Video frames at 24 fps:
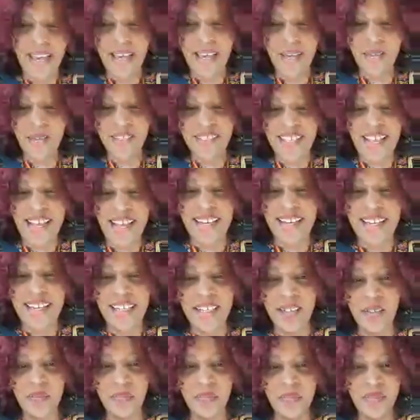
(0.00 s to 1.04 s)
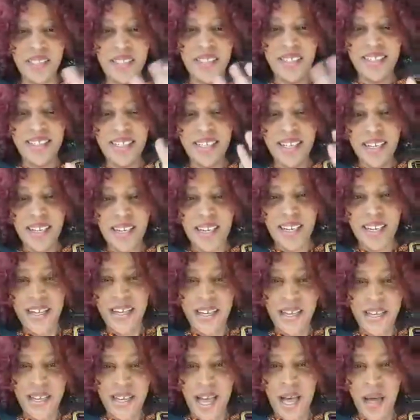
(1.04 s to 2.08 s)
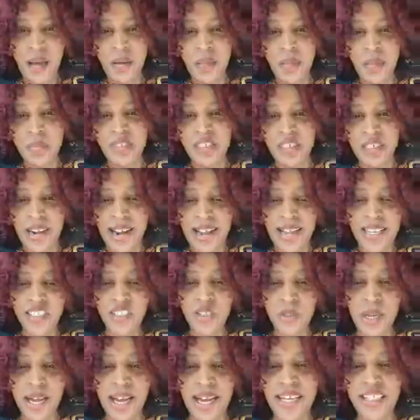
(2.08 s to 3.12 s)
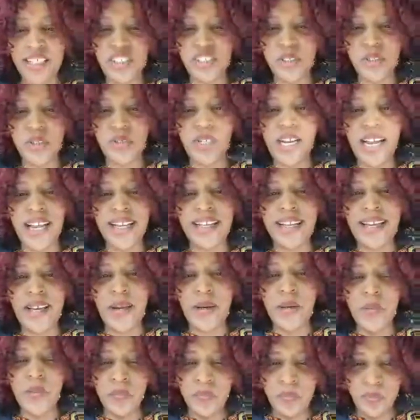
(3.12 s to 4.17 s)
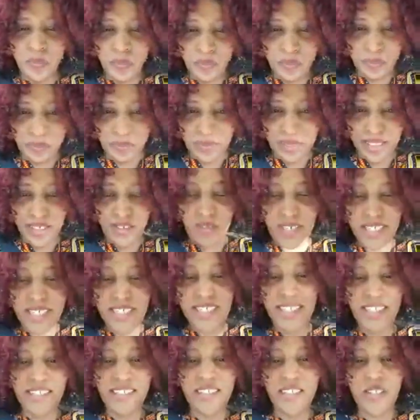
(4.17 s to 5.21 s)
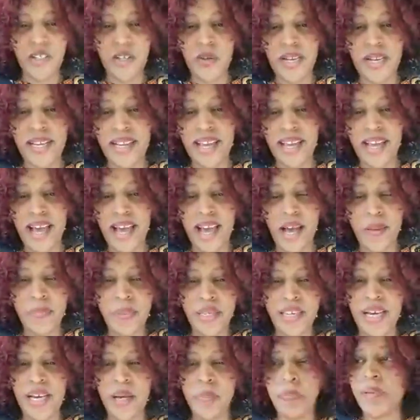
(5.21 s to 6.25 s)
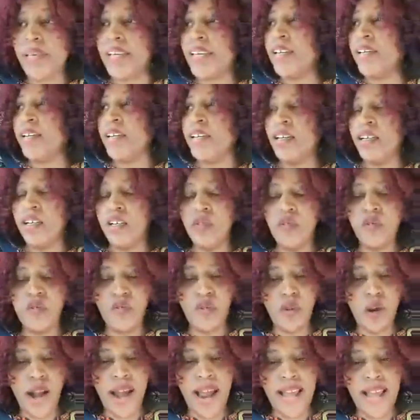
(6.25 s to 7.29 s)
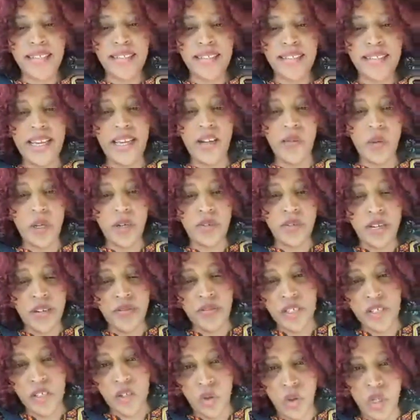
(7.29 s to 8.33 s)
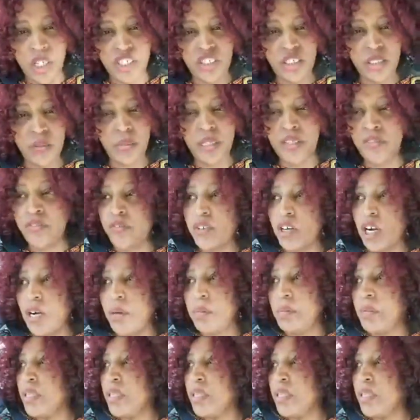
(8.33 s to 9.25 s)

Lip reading: Stanley, I'm trying to add you right now. Greetings to you and happy, happy Friday, wherever you're watching me from.